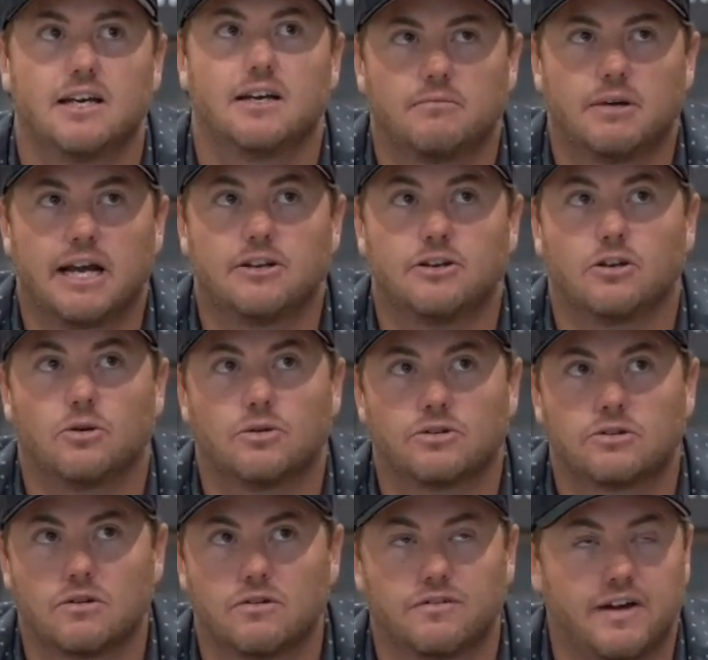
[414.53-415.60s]
and you're going
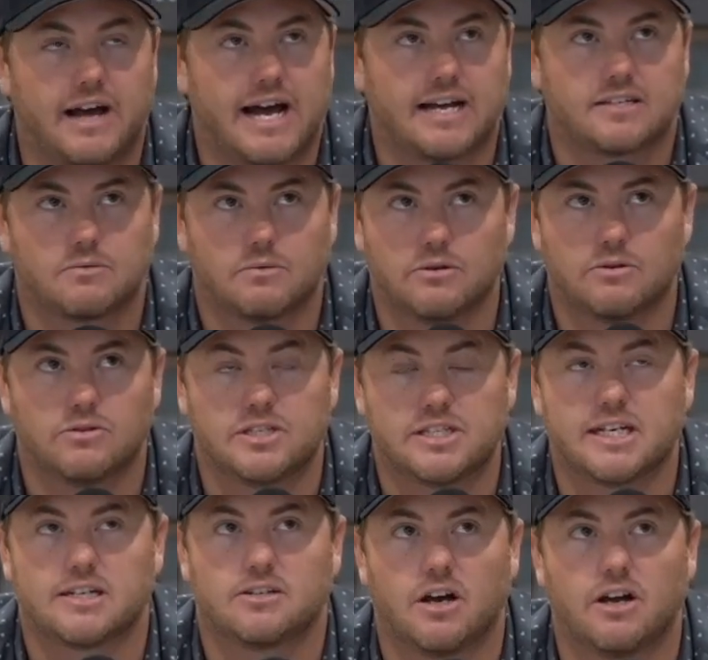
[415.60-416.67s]
so fast. We were doing
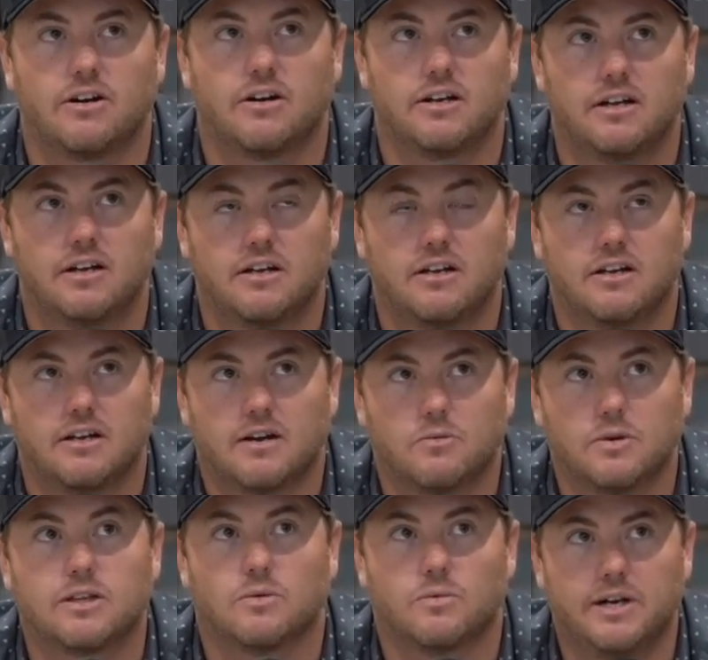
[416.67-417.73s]
600
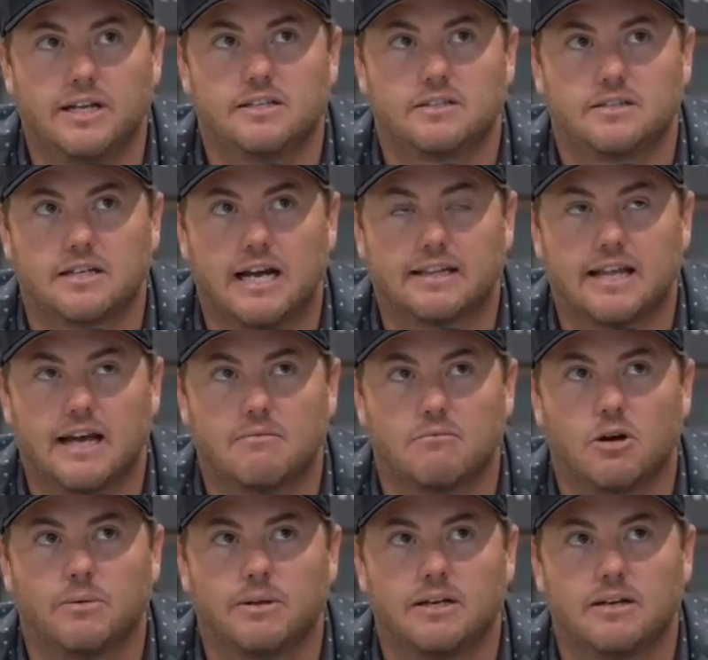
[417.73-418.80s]
with the winds at that
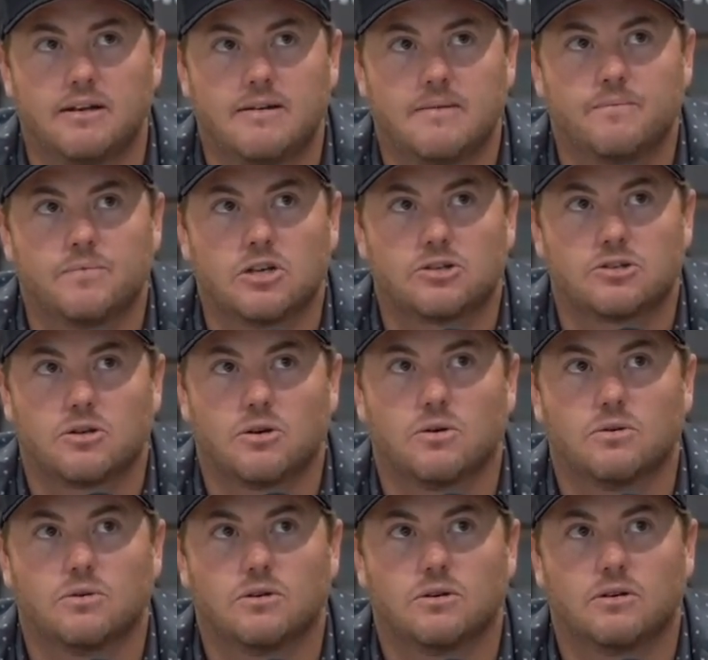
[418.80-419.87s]
moment.
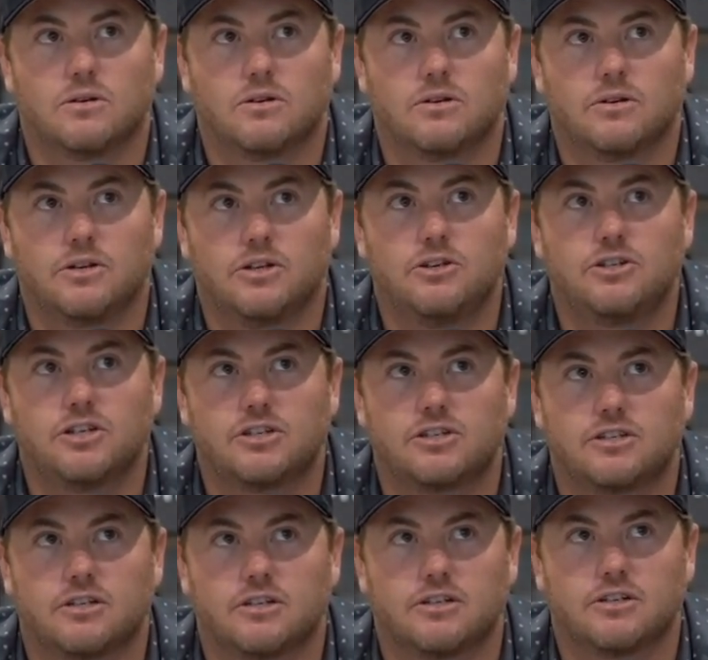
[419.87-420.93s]
So
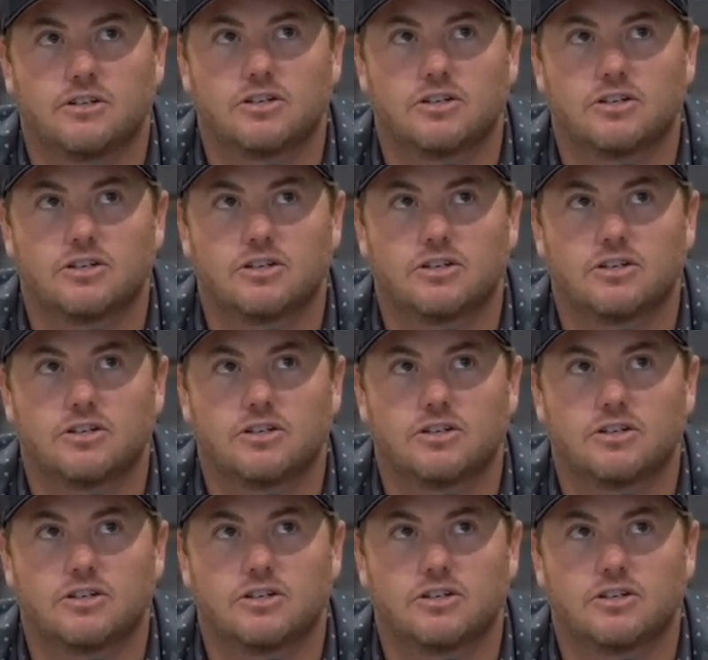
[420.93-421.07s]
there's a